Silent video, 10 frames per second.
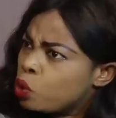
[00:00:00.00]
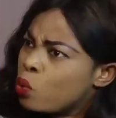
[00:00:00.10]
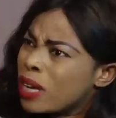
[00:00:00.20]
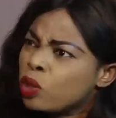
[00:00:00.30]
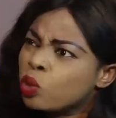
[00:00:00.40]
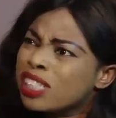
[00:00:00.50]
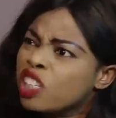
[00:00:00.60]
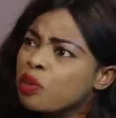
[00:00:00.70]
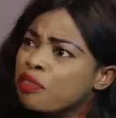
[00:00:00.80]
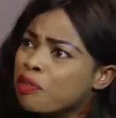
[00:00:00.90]
You went to
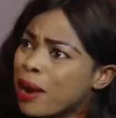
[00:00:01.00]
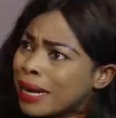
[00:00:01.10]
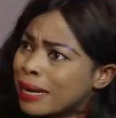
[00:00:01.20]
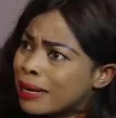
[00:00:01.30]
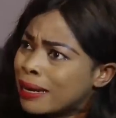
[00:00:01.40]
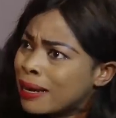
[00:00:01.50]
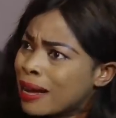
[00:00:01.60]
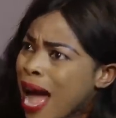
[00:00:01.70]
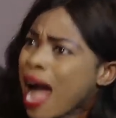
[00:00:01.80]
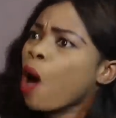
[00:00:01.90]
see your friend?
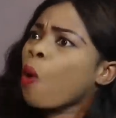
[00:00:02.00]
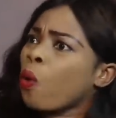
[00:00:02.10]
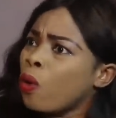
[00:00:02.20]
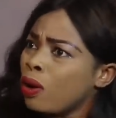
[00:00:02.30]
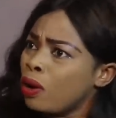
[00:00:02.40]
How?